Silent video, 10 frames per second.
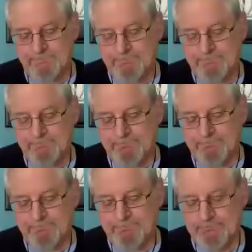
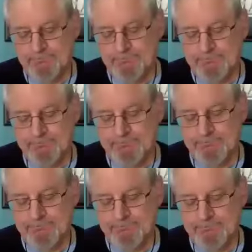
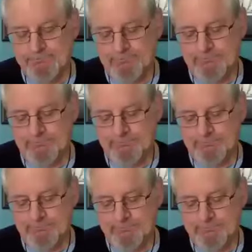
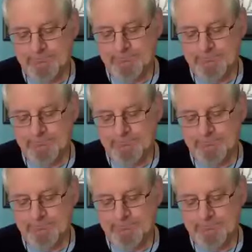(silence)